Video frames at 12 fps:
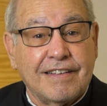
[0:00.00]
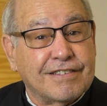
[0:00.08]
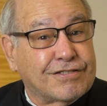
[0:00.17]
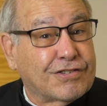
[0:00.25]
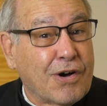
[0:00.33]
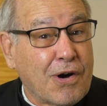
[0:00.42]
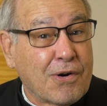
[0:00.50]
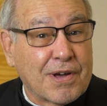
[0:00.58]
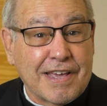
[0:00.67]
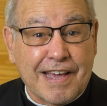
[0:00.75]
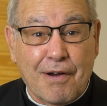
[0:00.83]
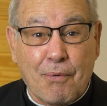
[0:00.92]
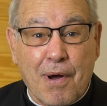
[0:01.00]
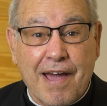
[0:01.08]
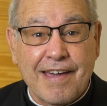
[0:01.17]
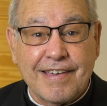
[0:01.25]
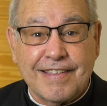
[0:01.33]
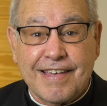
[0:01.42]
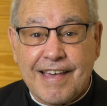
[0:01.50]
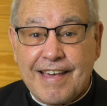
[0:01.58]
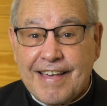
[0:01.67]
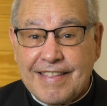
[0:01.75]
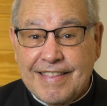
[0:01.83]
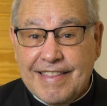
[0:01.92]
So, in a way,
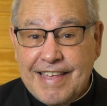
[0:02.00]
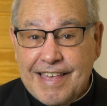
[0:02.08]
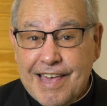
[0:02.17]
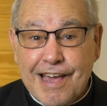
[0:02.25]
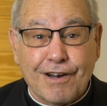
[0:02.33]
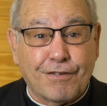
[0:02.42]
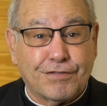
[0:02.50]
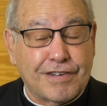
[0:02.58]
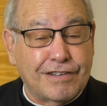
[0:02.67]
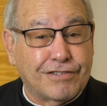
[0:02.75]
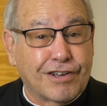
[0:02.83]
the year of St.